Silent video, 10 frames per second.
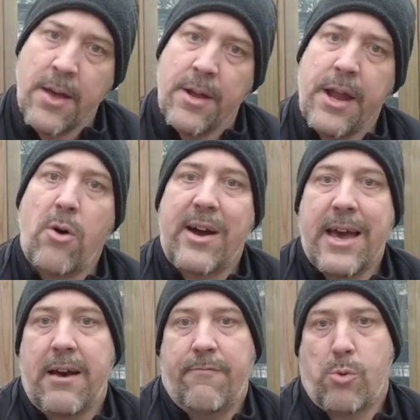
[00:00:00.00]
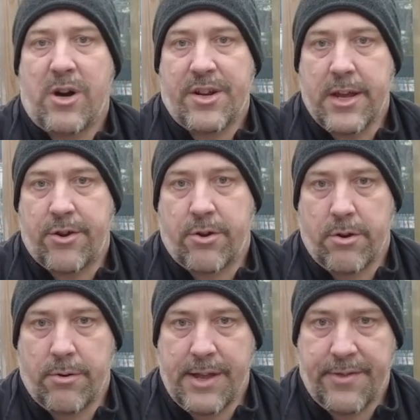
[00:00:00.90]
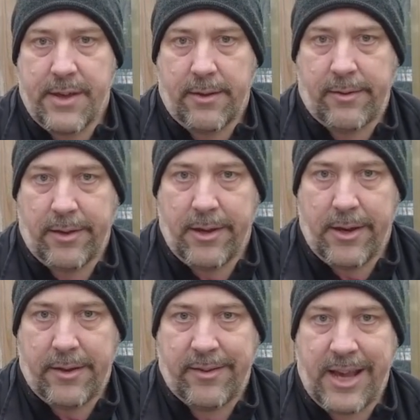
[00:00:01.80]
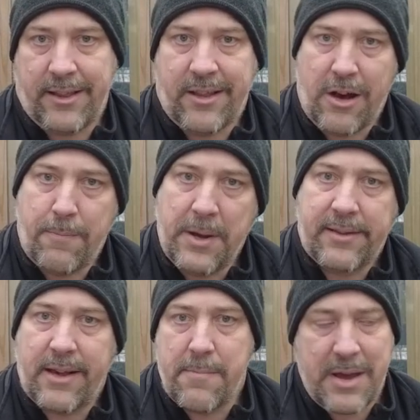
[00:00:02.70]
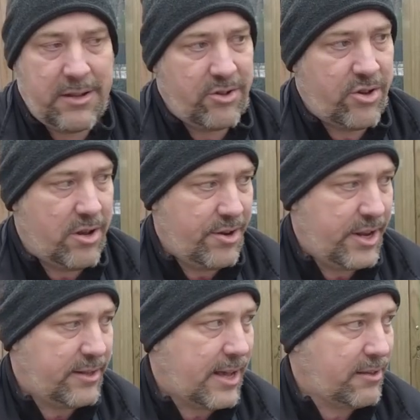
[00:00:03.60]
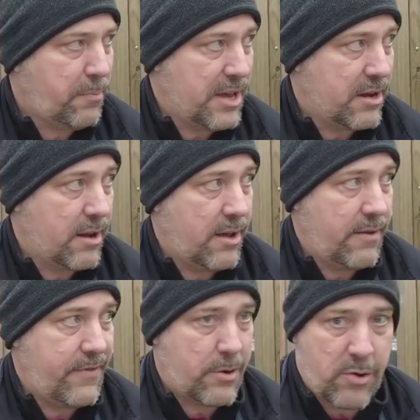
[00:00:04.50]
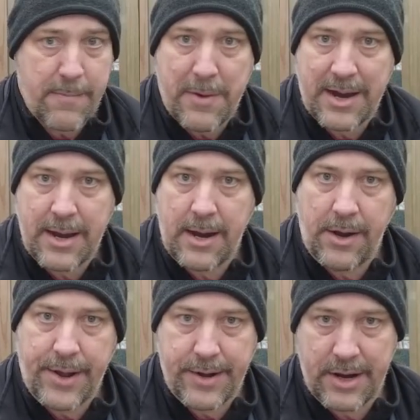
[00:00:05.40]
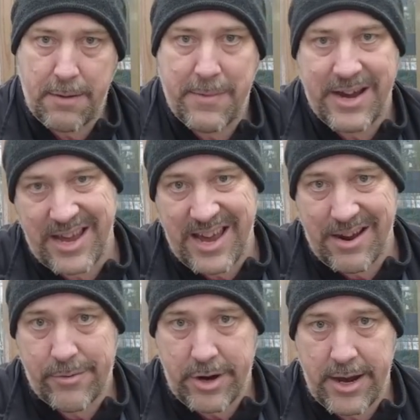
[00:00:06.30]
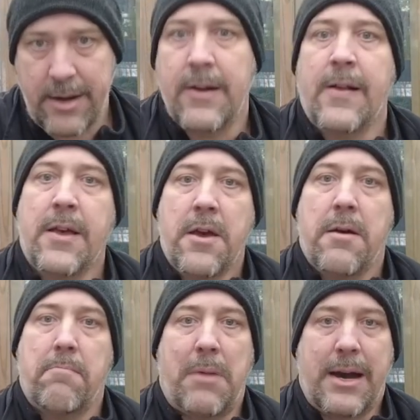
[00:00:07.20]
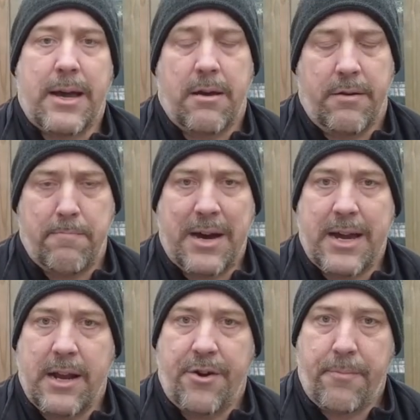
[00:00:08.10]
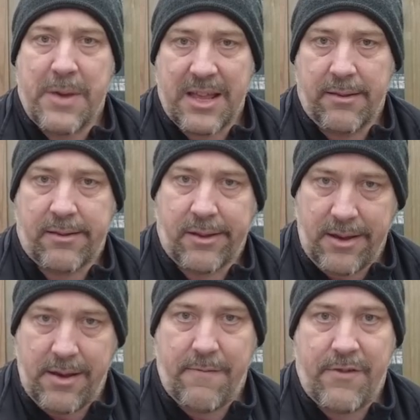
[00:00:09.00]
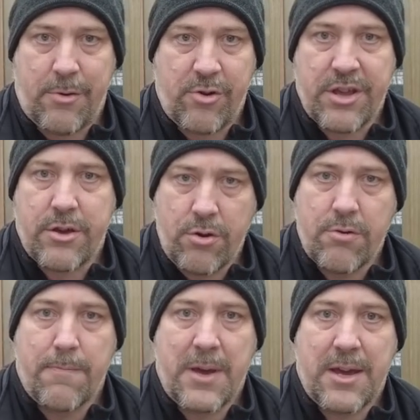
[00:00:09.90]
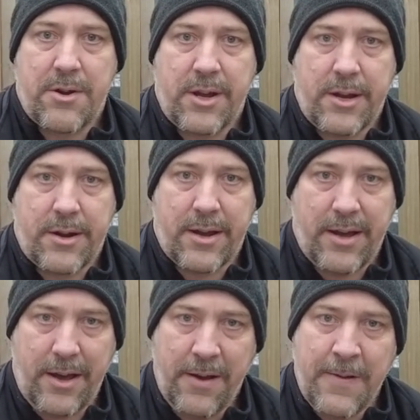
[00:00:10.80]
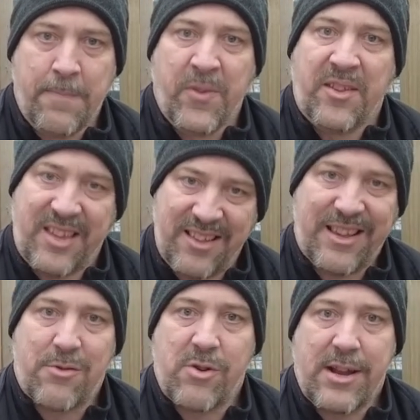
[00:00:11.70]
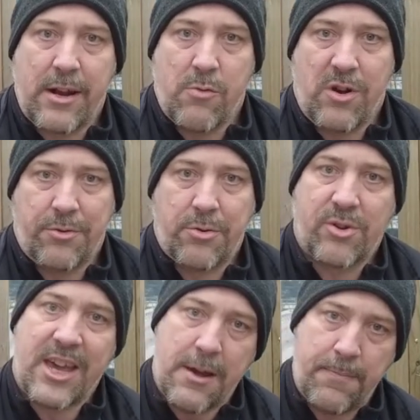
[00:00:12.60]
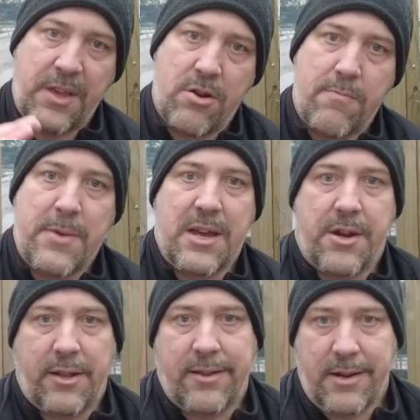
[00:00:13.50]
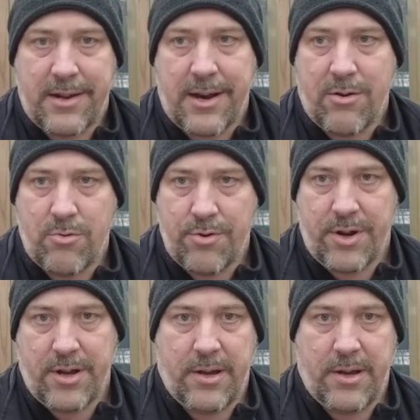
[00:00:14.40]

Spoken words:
Now I have one issue in this setup. As I mentioned, it has been very mild, and in my area mild means very humid, and since I really want to keep the humidity down,